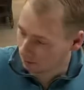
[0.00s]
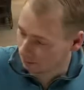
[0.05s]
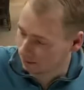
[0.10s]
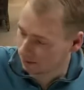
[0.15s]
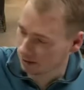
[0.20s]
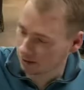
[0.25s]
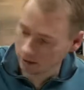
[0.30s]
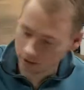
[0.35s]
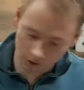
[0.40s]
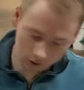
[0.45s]

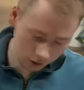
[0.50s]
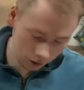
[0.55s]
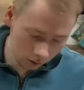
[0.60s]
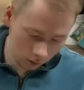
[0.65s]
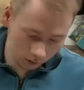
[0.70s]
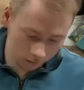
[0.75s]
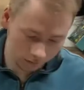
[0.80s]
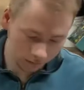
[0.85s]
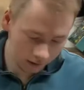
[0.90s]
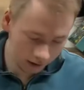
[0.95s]
seeing 2
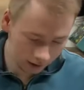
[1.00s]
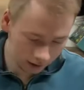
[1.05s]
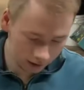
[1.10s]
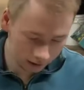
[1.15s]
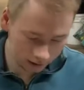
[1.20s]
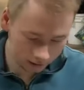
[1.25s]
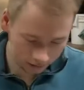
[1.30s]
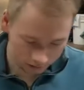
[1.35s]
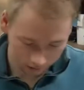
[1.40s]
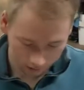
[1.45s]
of
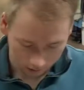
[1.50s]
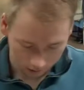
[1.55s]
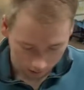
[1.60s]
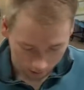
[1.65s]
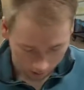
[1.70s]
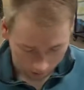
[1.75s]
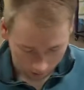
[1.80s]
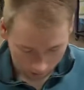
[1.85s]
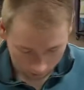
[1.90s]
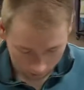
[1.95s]
these.
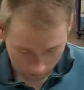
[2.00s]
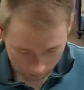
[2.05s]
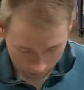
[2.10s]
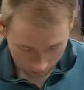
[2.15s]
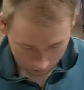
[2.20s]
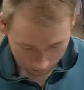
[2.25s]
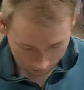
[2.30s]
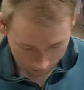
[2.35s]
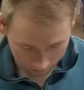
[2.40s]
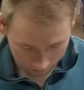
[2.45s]

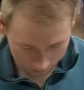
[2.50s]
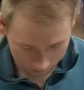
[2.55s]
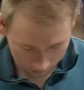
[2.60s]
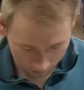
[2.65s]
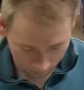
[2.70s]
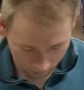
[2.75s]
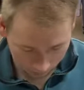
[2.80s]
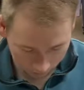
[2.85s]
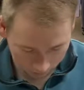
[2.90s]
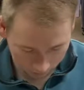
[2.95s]
Let's see,
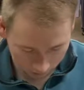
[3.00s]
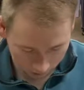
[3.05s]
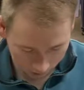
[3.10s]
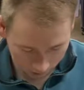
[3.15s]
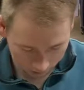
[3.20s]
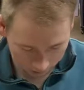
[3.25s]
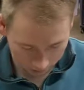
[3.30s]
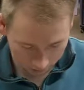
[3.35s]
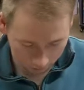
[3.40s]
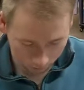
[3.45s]
we've got
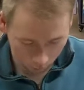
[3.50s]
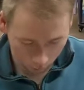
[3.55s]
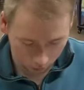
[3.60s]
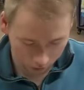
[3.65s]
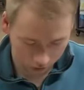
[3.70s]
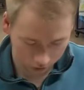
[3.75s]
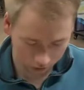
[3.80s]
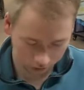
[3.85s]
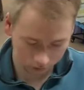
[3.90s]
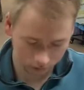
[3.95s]
some
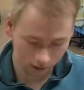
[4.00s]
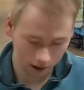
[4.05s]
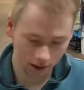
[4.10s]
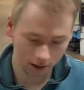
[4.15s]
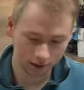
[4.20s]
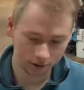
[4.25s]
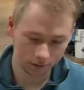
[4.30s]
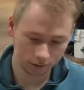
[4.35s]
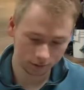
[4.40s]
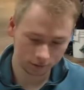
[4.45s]

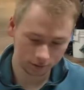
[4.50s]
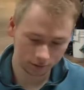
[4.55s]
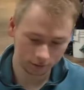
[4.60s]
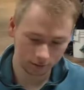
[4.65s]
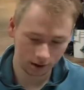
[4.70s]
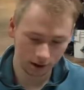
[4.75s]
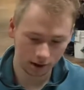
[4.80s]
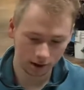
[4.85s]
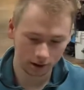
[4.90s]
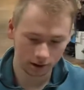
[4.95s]
moisturizers
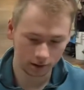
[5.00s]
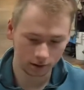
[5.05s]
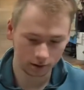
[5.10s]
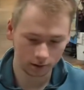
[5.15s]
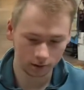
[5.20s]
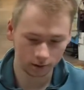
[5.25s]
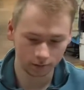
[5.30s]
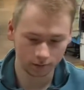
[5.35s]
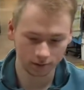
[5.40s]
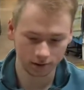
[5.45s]
right
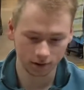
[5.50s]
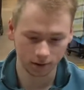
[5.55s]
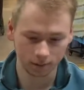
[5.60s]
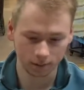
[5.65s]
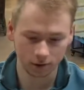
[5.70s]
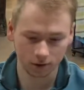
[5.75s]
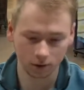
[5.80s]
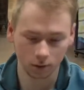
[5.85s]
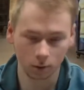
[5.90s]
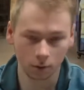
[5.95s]
here of some
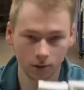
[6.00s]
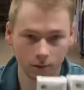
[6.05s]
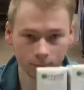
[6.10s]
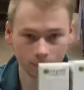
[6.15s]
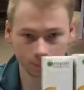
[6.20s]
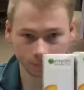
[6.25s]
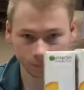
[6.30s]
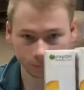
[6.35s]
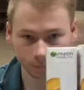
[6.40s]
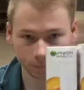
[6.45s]
sort.
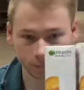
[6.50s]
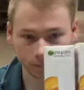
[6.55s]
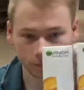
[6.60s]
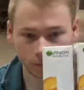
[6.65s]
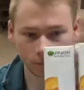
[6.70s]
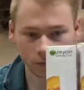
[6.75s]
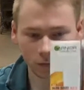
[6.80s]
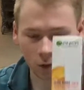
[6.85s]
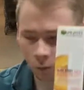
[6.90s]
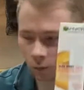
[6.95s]

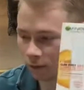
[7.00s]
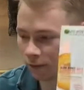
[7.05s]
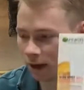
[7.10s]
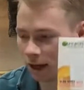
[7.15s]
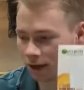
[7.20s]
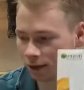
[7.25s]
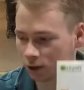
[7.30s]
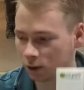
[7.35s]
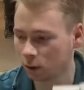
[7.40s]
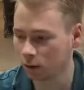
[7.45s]
We've got
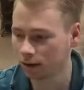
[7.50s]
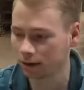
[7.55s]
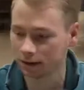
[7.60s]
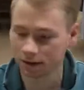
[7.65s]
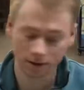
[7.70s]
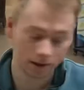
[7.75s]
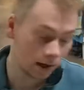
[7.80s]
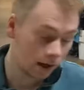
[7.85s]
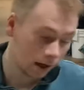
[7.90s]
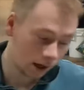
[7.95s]
2 of this.
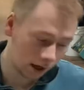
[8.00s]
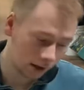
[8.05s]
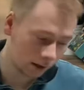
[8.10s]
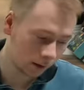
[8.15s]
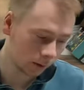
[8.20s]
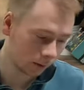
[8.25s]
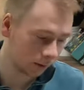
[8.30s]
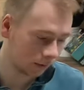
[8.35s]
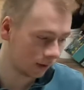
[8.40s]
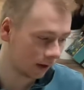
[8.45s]

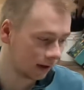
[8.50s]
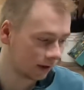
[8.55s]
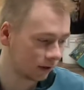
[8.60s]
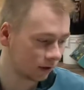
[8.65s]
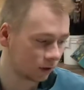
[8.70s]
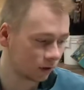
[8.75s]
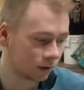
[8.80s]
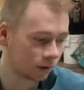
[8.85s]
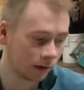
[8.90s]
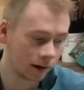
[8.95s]
Another thing that's
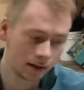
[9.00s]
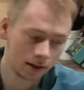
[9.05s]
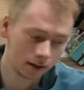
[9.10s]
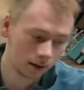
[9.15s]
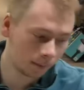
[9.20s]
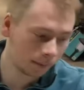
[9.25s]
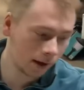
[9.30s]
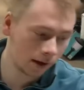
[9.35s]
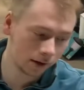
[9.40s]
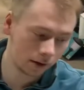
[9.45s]
great
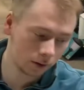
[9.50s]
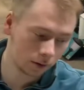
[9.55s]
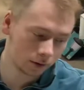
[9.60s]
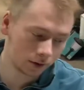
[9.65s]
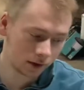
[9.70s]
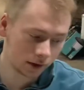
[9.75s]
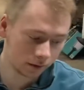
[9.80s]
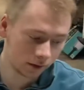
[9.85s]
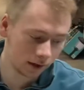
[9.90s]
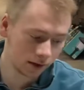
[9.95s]
about
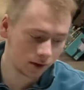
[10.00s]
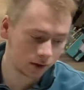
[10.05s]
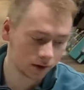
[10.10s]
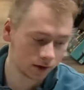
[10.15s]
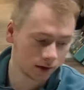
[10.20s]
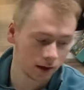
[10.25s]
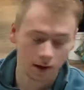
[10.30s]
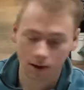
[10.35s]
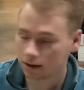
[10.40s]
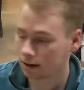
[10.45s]
Wholesale Ninjas
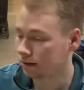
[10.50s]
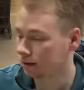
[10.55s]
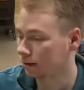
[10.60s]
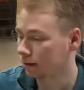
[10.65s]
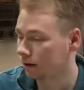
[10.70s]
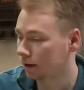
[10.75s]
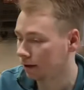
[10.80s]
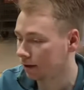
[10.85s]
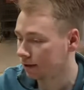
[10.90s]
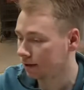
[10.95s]
is a
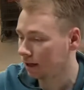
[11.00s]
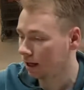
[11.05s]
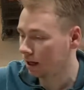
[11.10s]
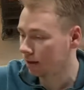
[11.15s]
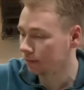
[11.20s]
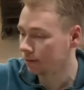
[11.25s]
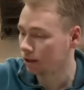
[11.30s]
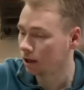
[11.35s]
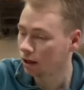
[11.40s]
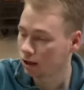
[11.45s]
lot of
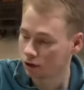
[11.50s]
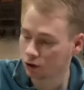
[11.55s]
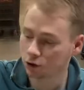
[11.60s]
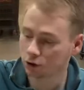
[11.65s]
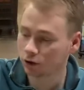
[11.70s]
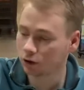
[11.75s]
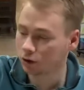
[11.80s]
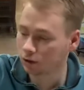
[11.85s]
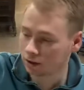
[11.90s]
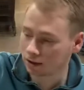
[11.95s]
times you're
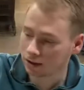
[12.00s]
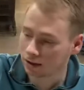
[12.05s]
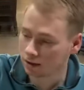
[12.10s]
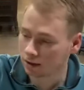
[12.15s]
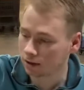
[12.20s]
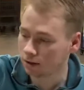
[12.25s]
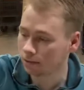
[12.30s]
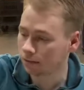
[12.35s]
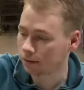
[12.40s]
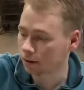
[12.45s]
going to get a
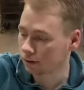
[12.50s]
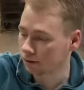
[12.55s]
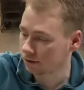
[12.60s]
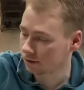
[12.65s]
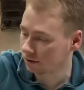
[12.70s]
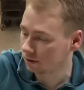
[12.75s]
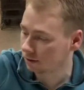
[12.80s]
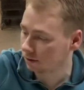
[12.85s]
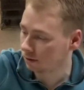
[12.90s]
diverse